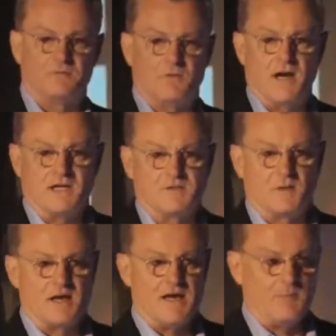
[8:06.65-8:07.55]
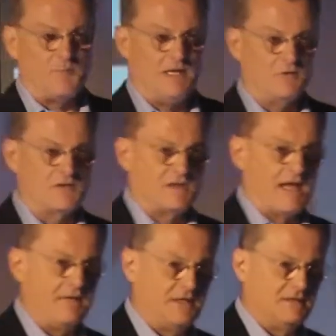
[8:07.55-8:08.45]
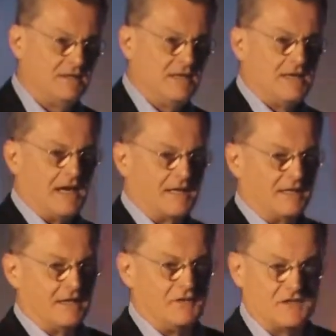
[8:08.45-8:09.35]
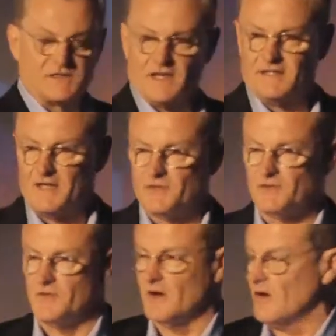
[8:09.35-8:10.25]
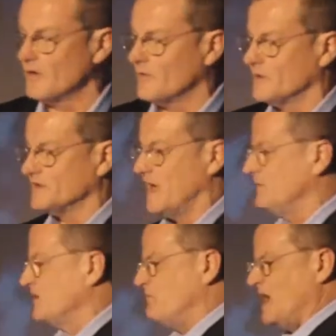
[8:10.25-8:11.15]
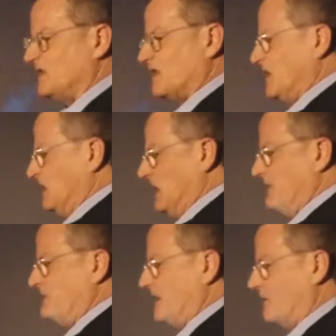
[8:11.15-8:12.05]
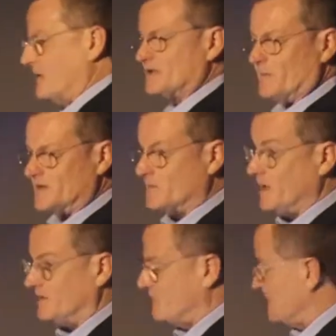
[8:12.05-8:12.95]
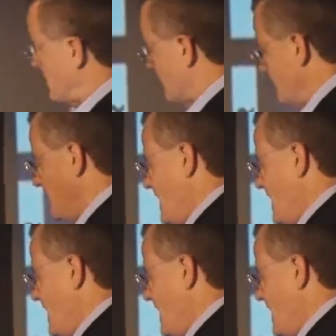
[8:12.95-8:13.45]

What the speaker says: a phrase from a guy named Peter Slavin. I can give you the citation to the article because I'm just basically lifting the rest of my speech from his article.